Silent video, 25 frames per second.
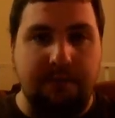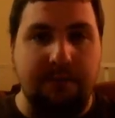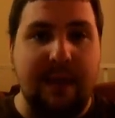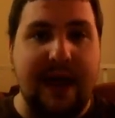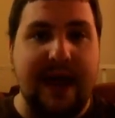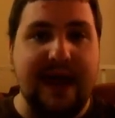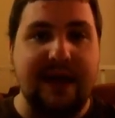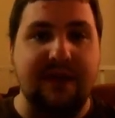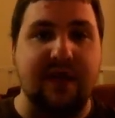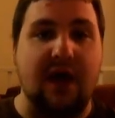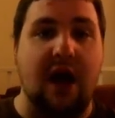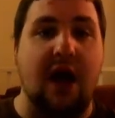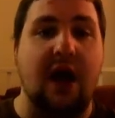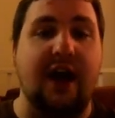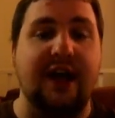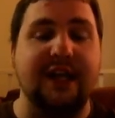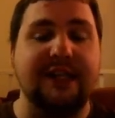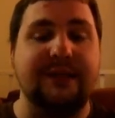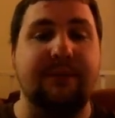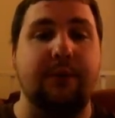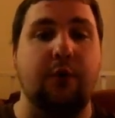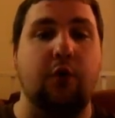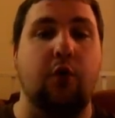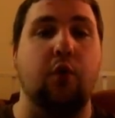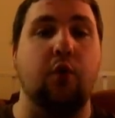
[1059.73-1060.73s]
make the
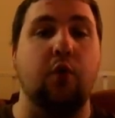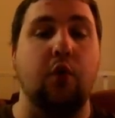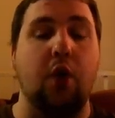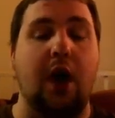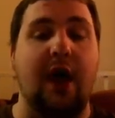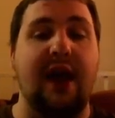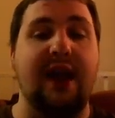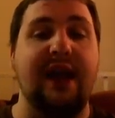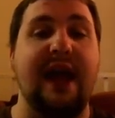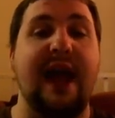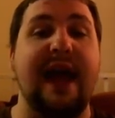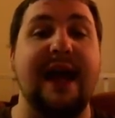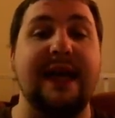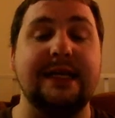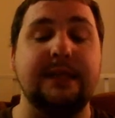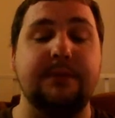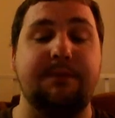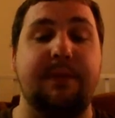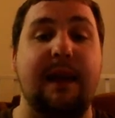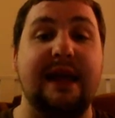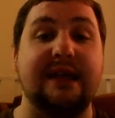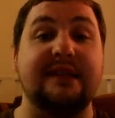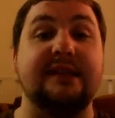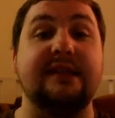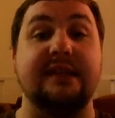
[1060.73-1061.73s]
hospital run as
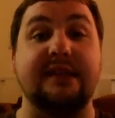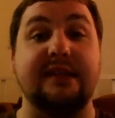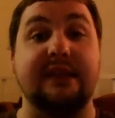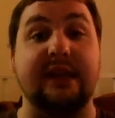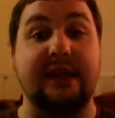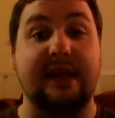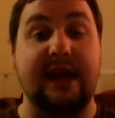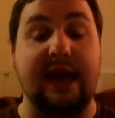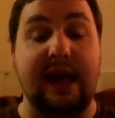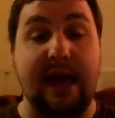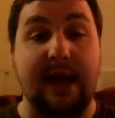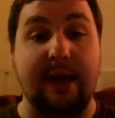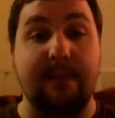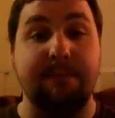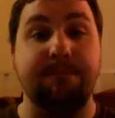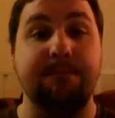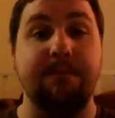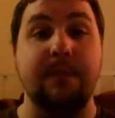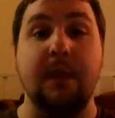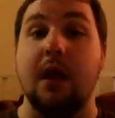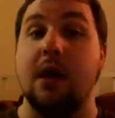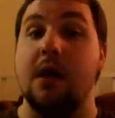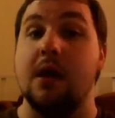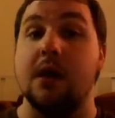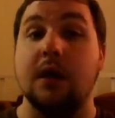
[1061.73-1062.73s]
best as it can.
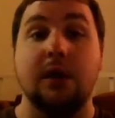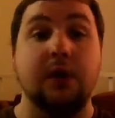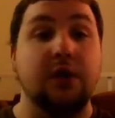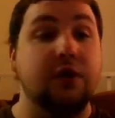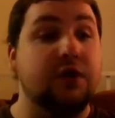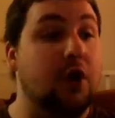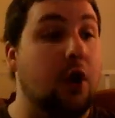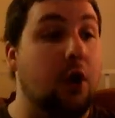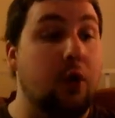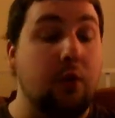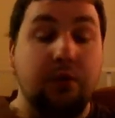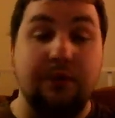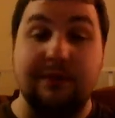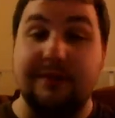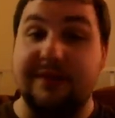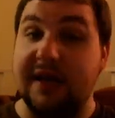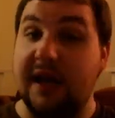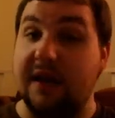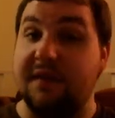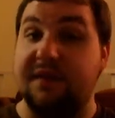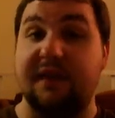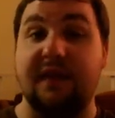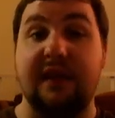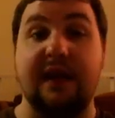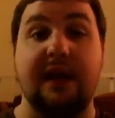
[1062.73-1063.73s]
So
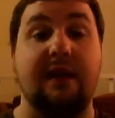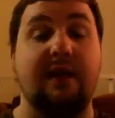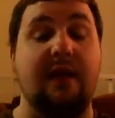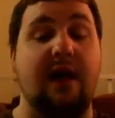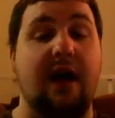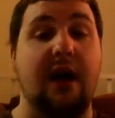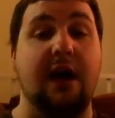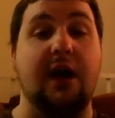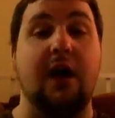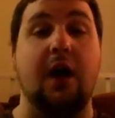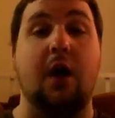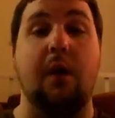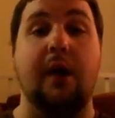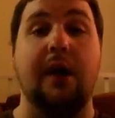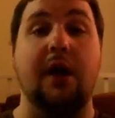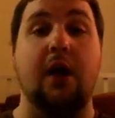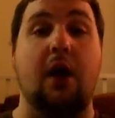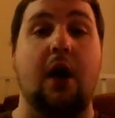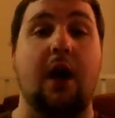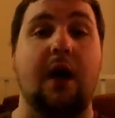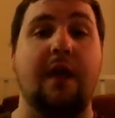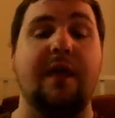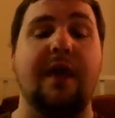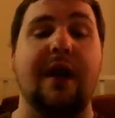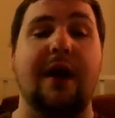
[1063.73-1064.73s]
definitely a lot going
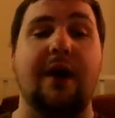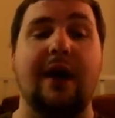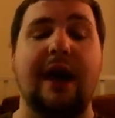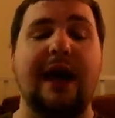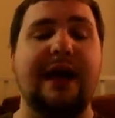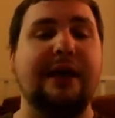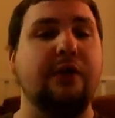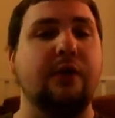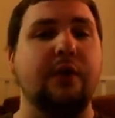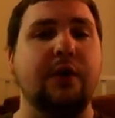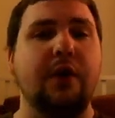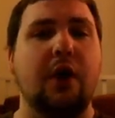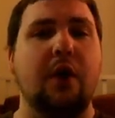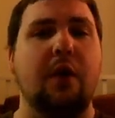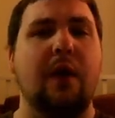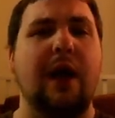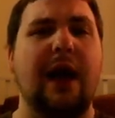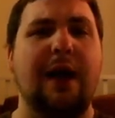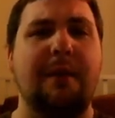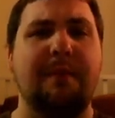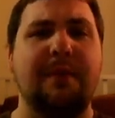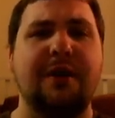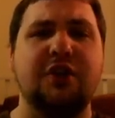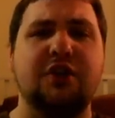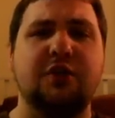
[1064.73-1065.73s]
on there. I don't know
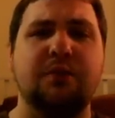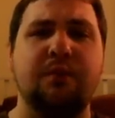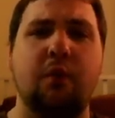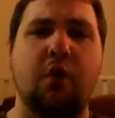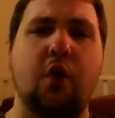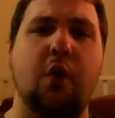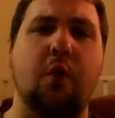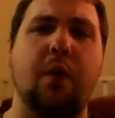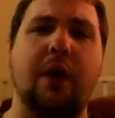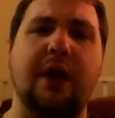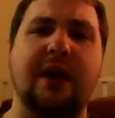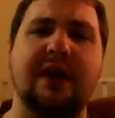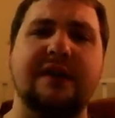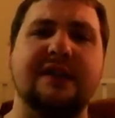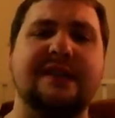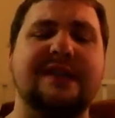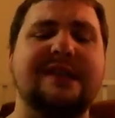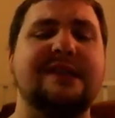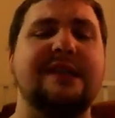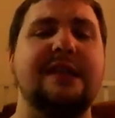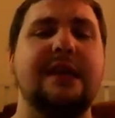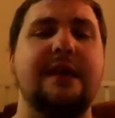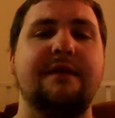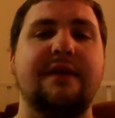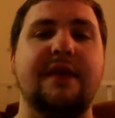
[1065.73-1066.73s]
how much more we're going to
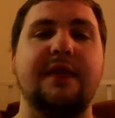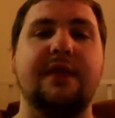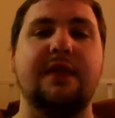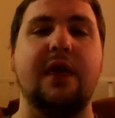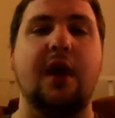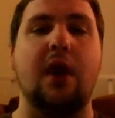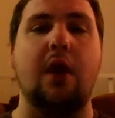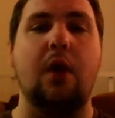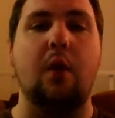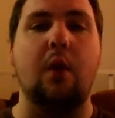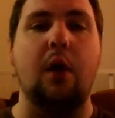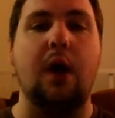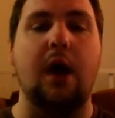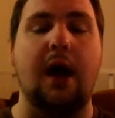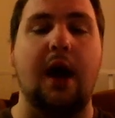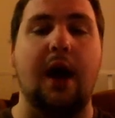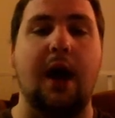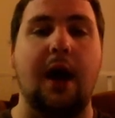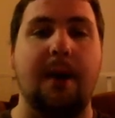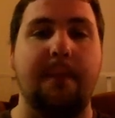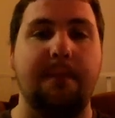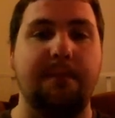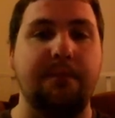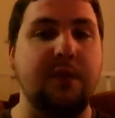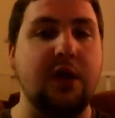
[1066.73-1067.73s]
see of it though.
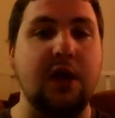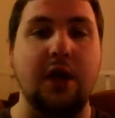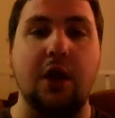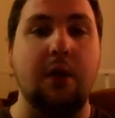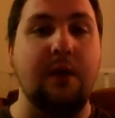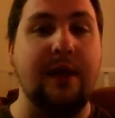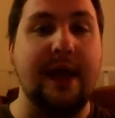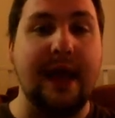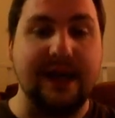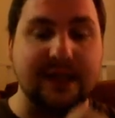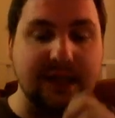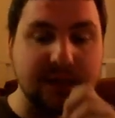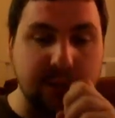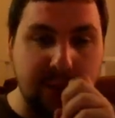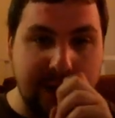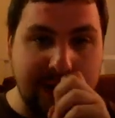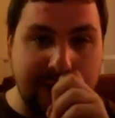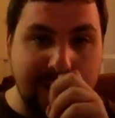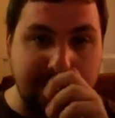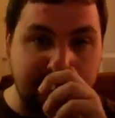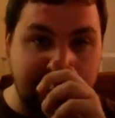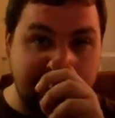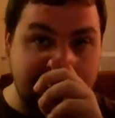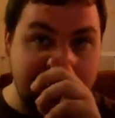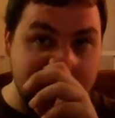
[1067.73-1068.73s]
Um, you know, next
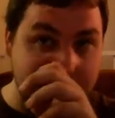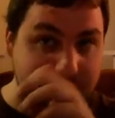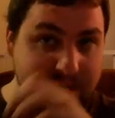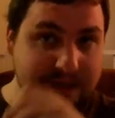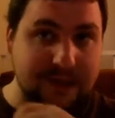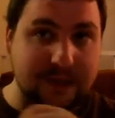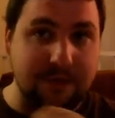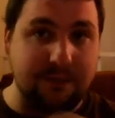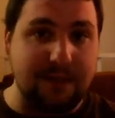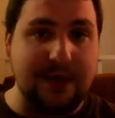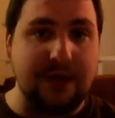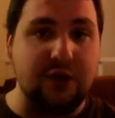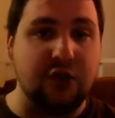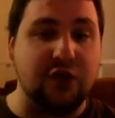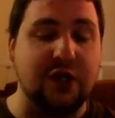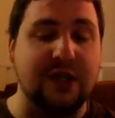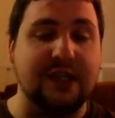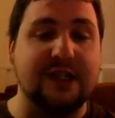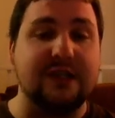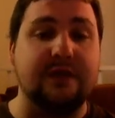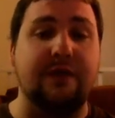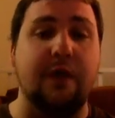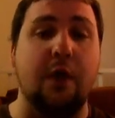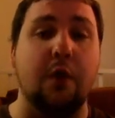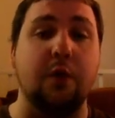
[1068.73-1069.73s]
week appears to be
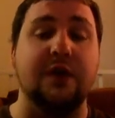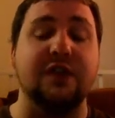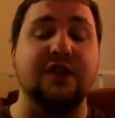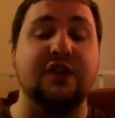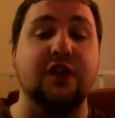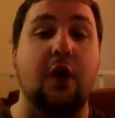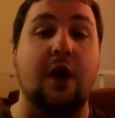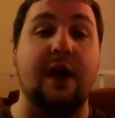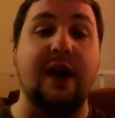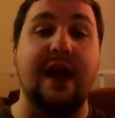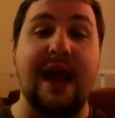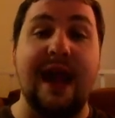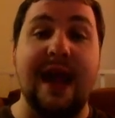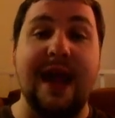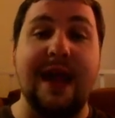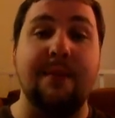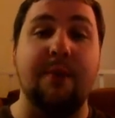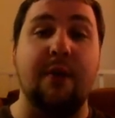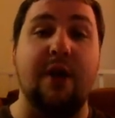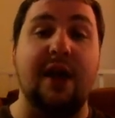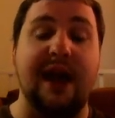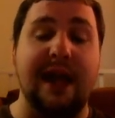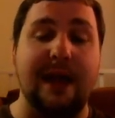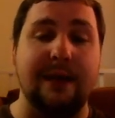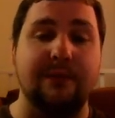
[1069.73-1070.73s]
just focused on
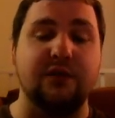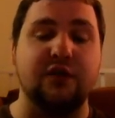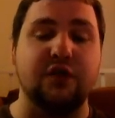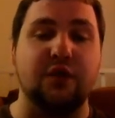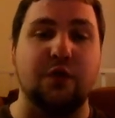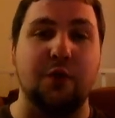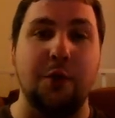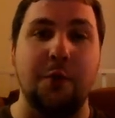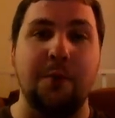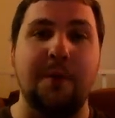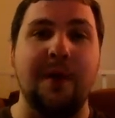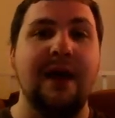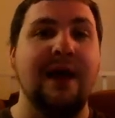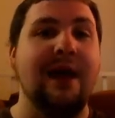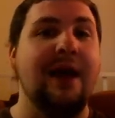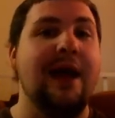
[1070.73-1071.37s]
Abraham's group